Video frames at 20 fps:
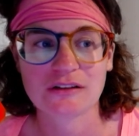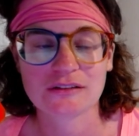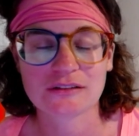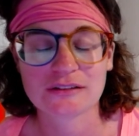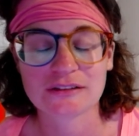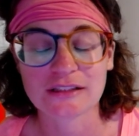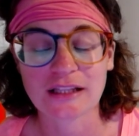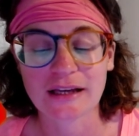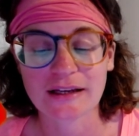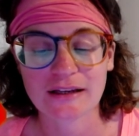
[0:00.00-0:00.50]

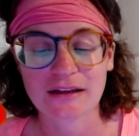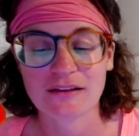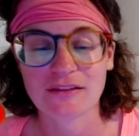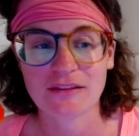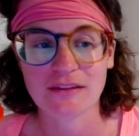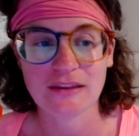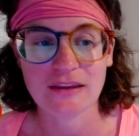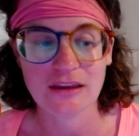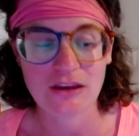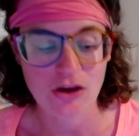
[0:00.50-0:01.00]
like
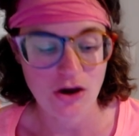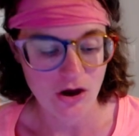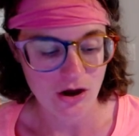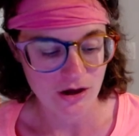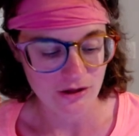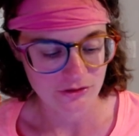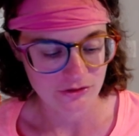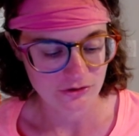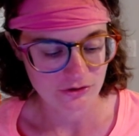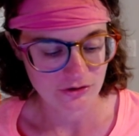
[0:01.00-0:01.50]
the
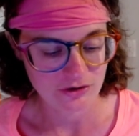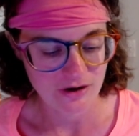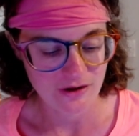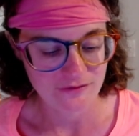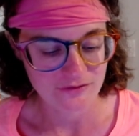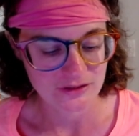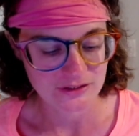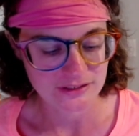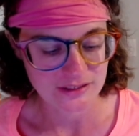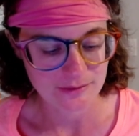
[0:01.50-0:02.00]
author of
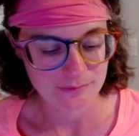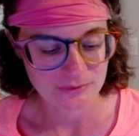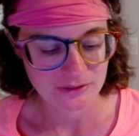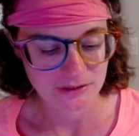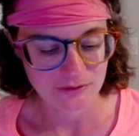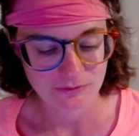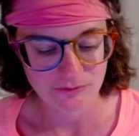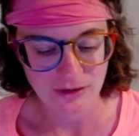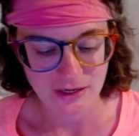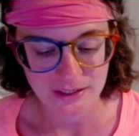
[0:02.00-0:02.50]
the template,
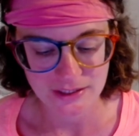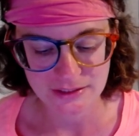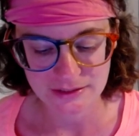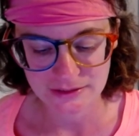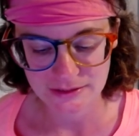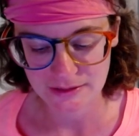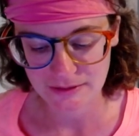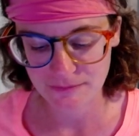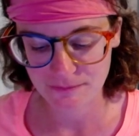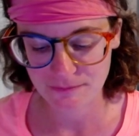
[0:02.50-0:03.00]
right?